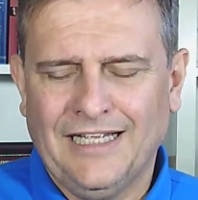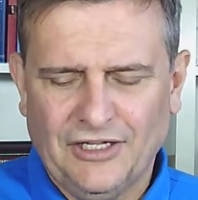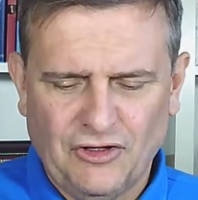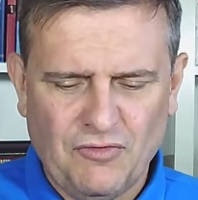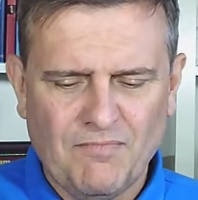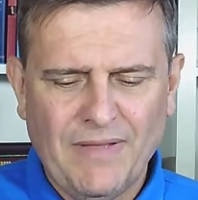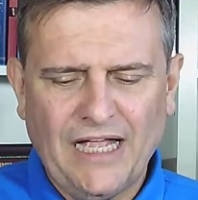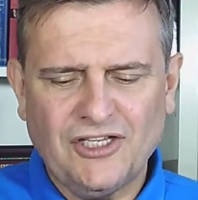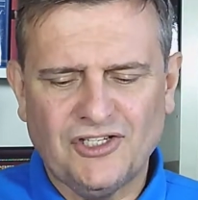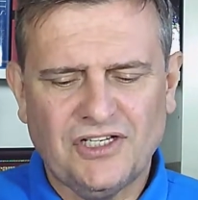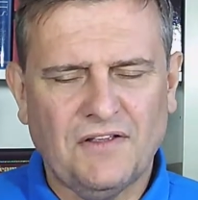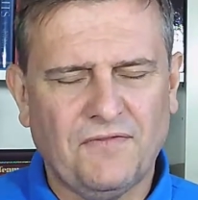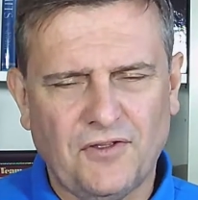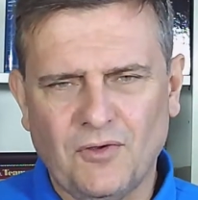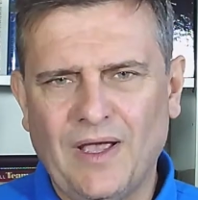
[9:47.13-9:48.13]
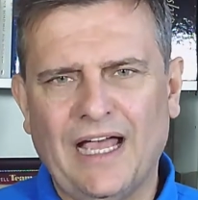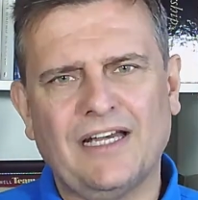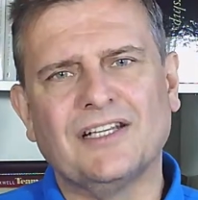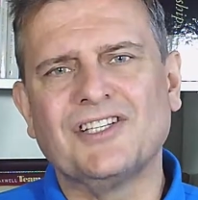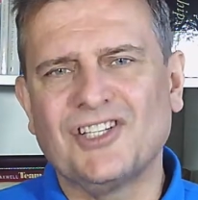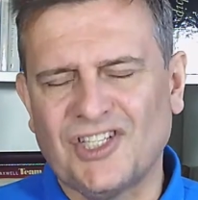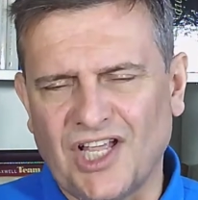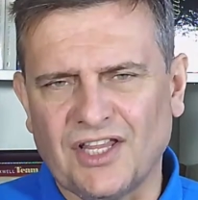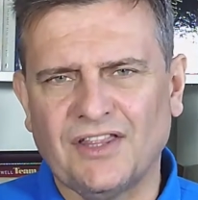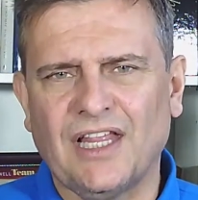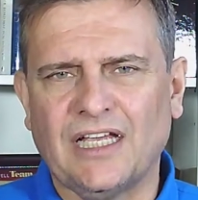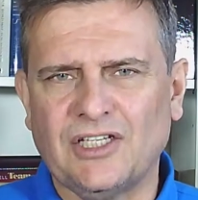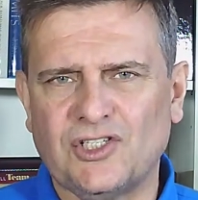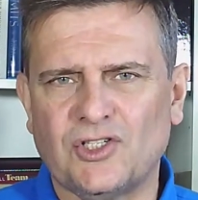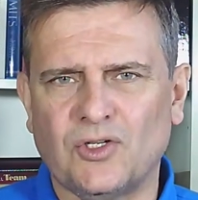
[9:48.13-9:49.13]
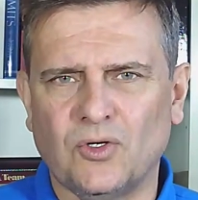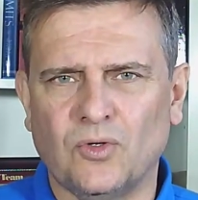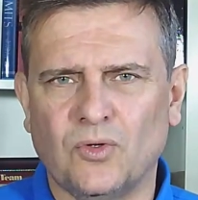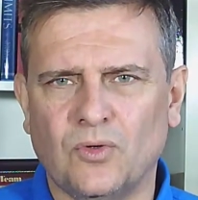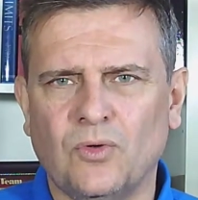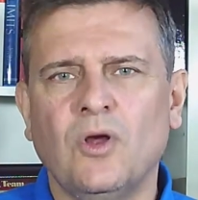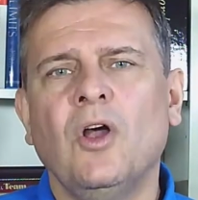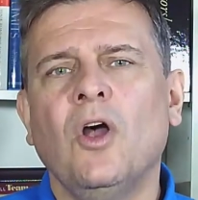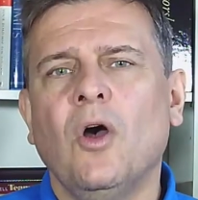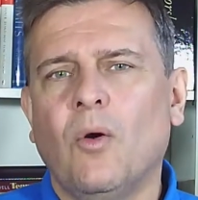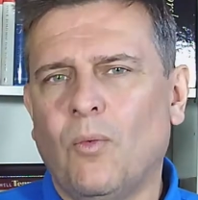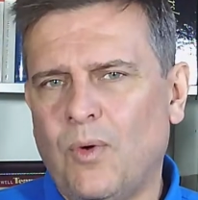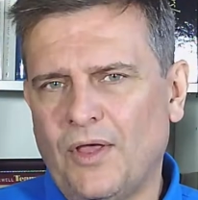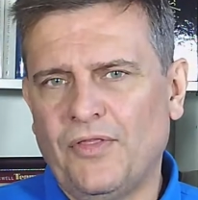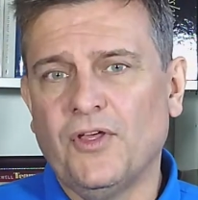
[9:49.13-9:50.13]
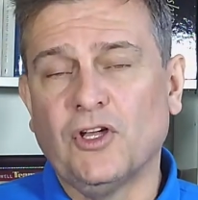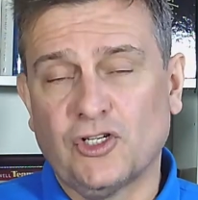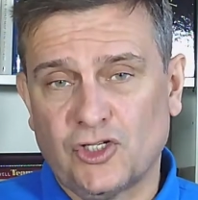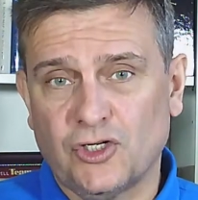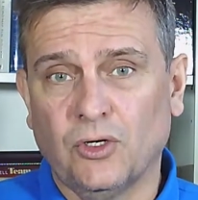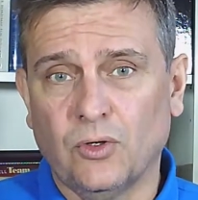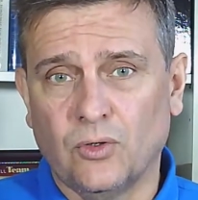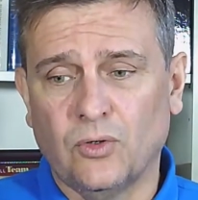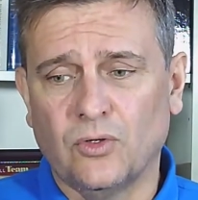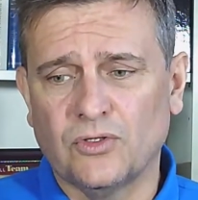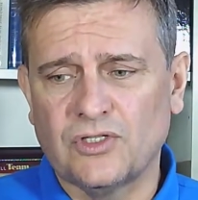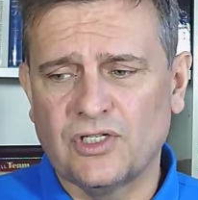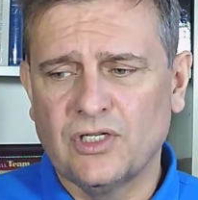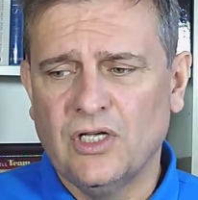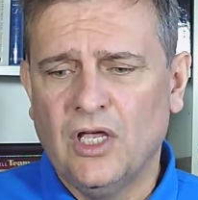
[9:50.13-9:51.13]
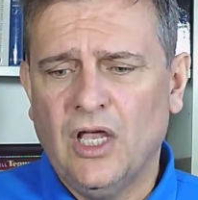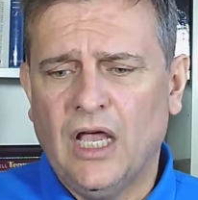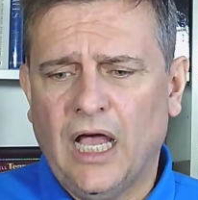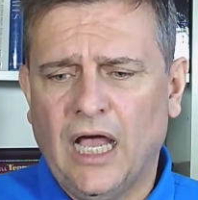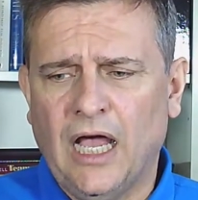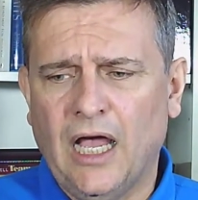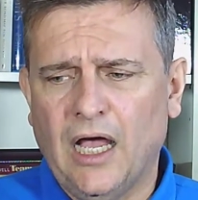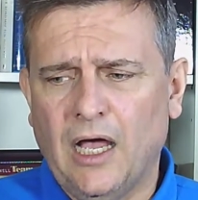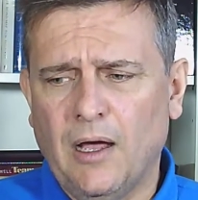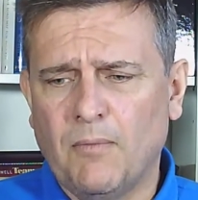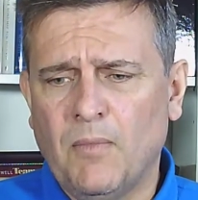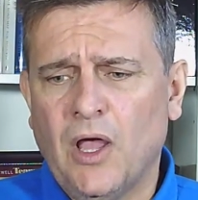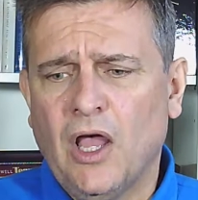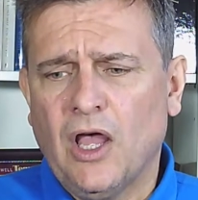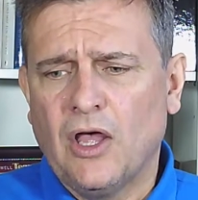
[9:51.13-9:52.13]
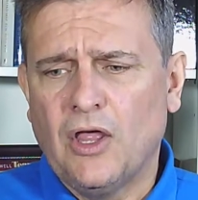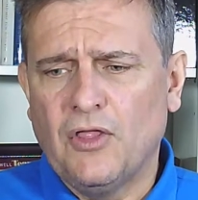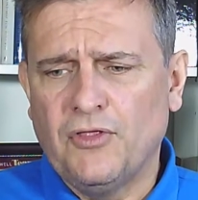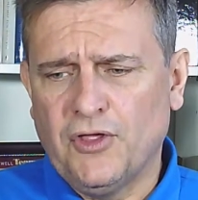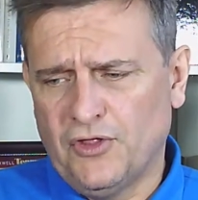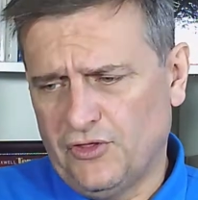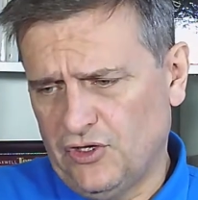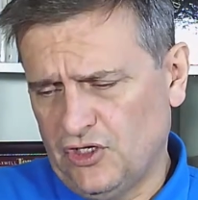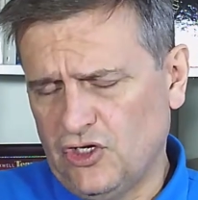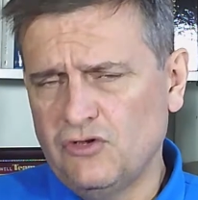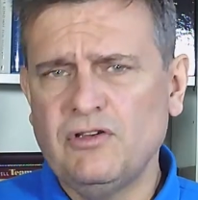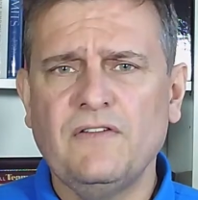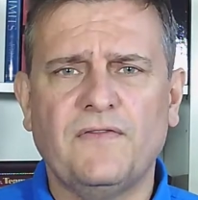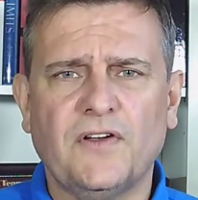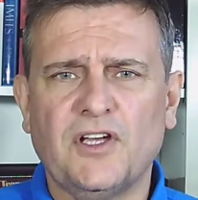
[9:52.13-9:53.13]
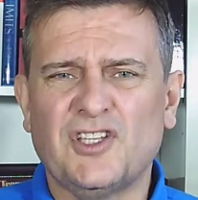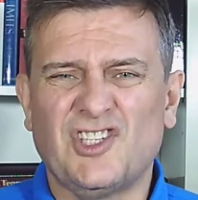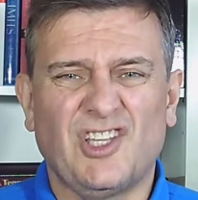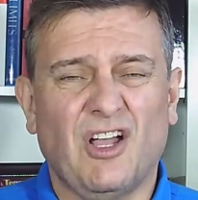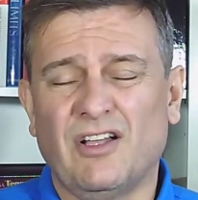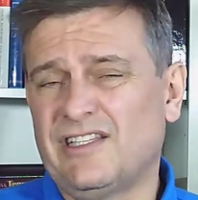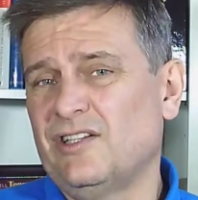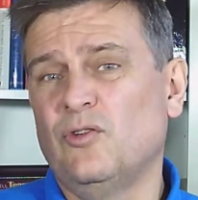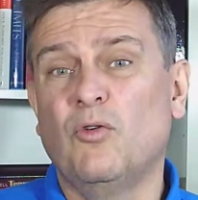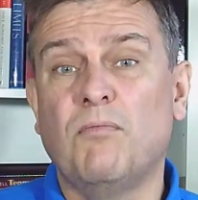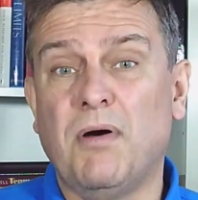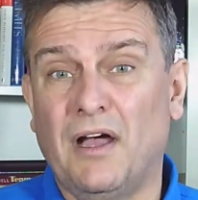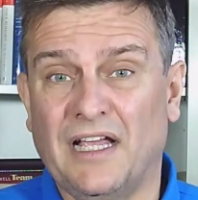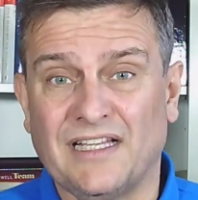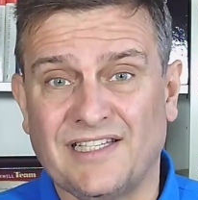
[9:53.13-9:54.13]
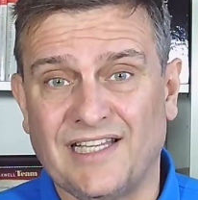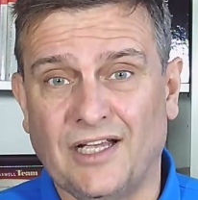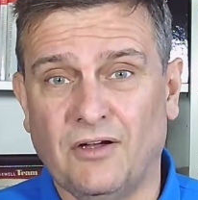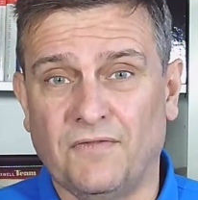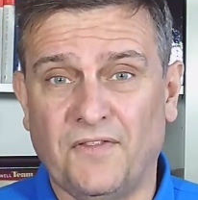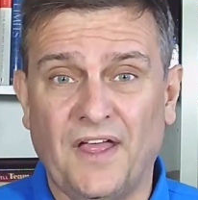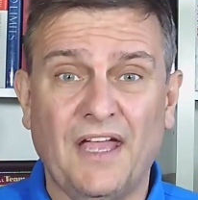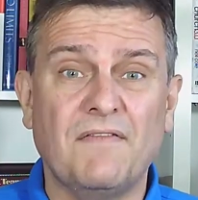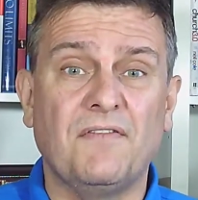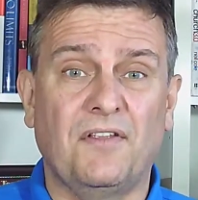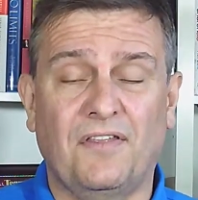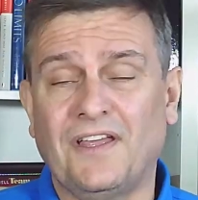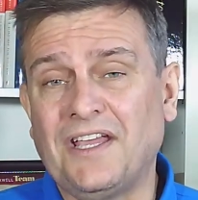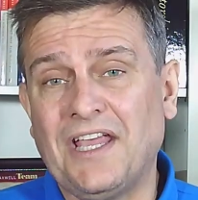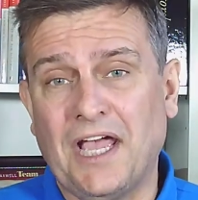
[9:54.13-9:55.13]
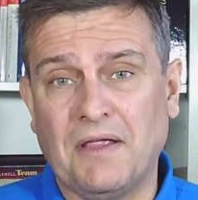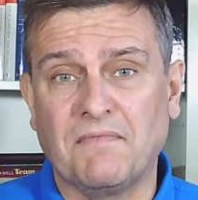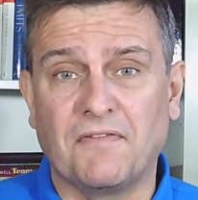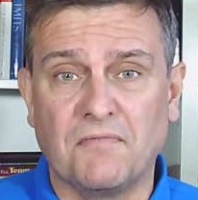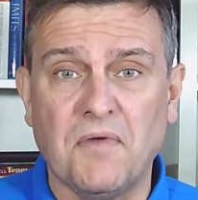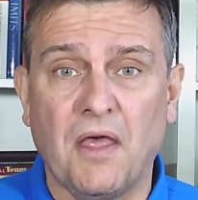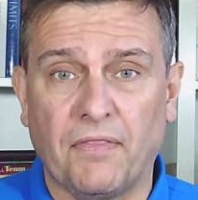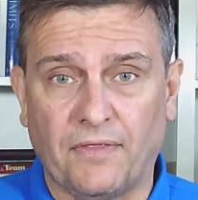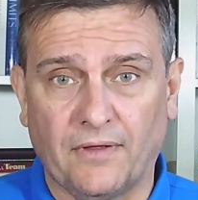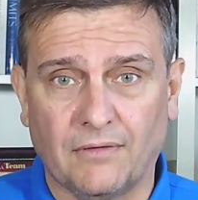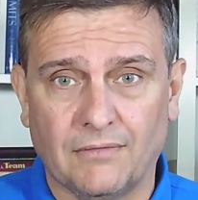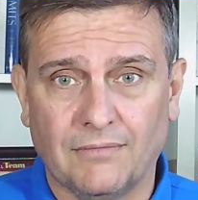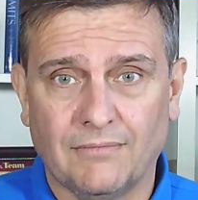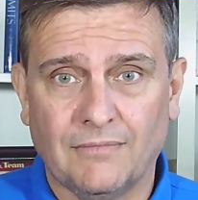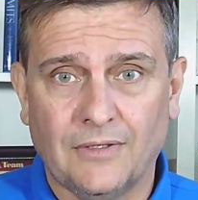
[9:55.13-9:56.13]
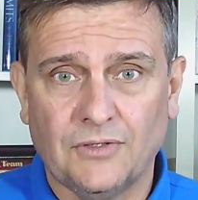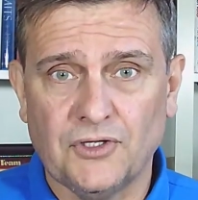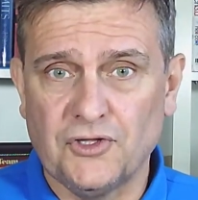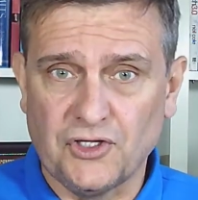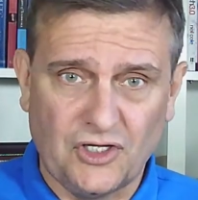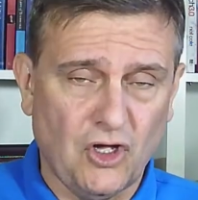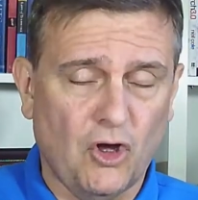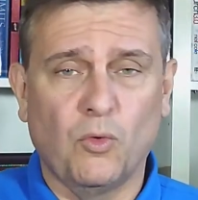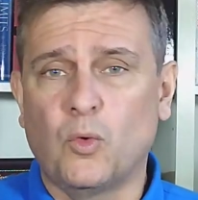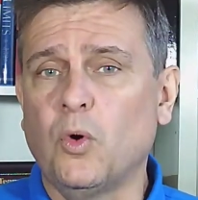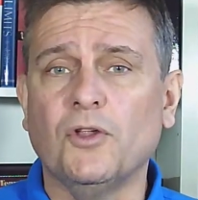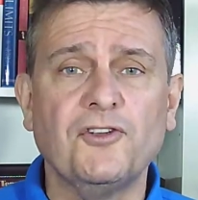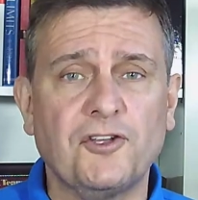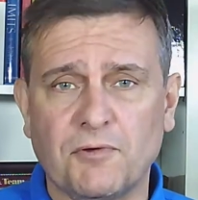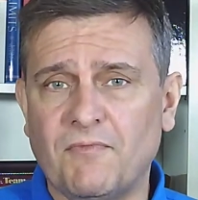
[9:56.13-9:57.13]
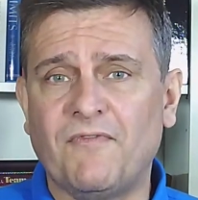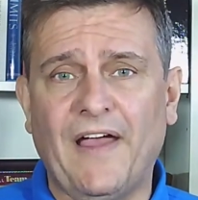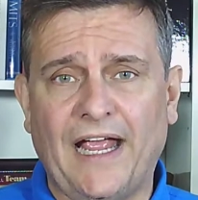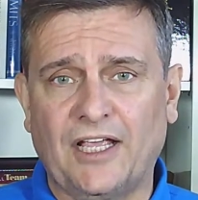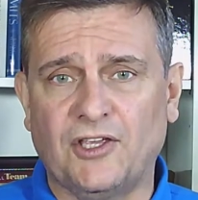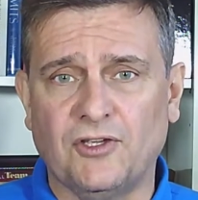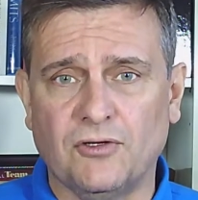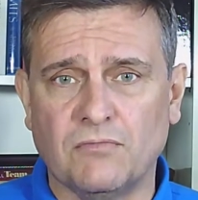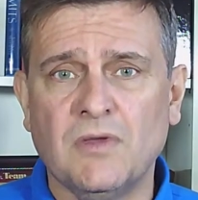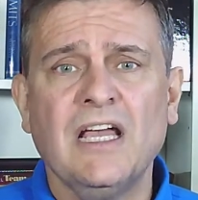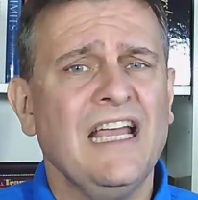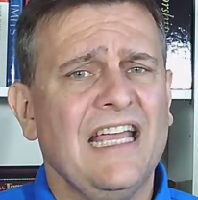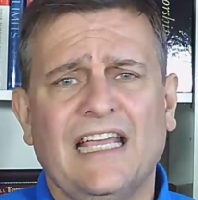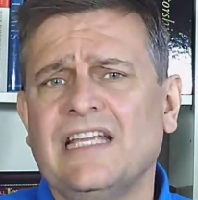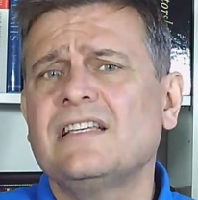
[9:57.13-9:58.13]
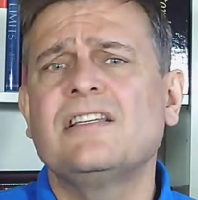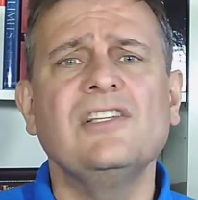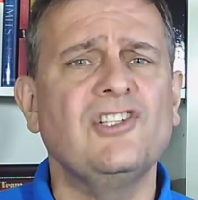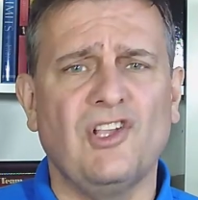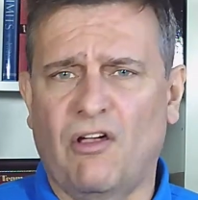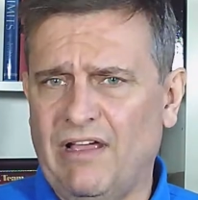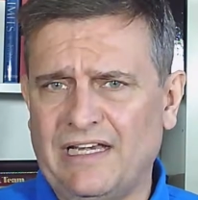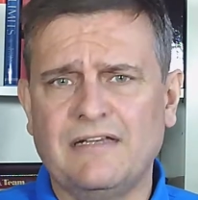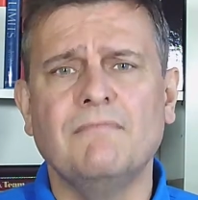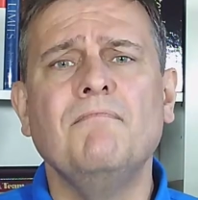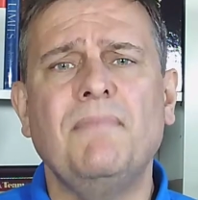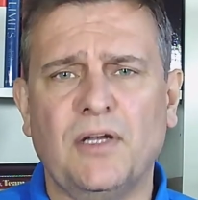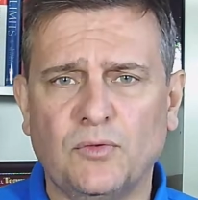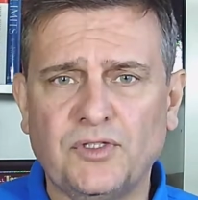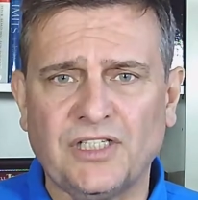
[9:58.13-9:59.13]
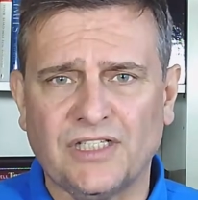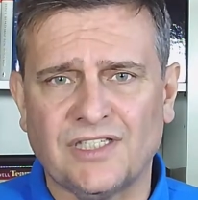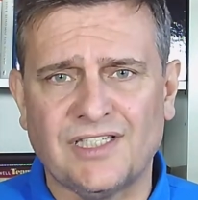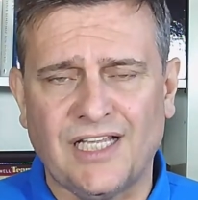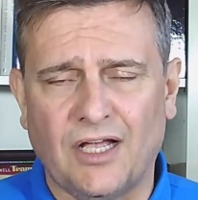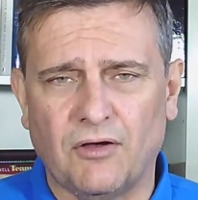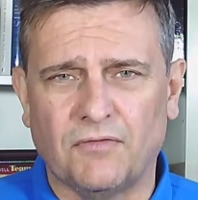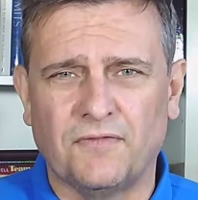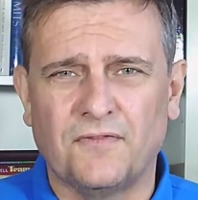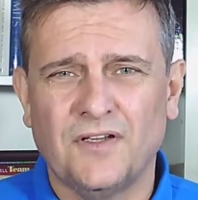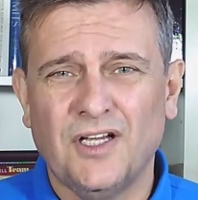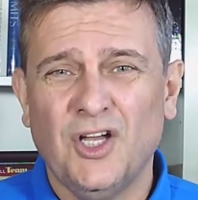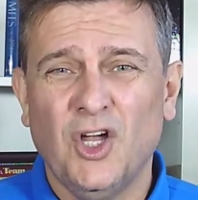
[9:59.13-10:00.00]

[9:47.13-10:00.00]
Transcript: Imagine if you had a Sunday school that taught that the universe started all by itself, that everything came from nothing, that the quantum vacuum, it designed and built itself.